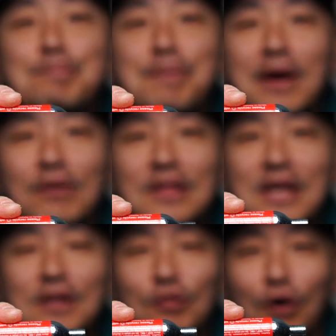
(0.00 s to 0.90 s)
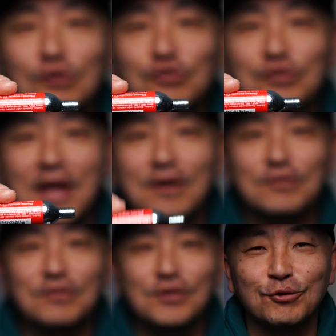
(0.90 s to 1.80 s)
barely larger than a
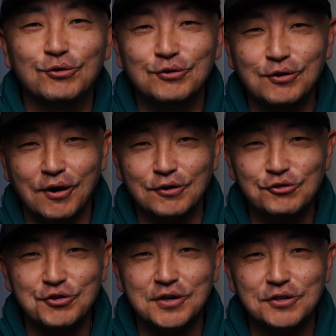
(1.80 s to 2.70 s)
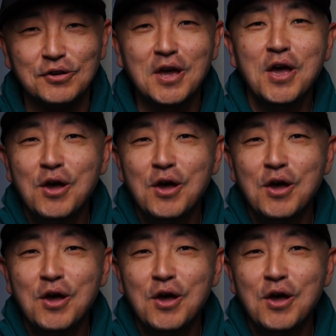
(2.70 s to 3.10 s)
CO2 cartridge.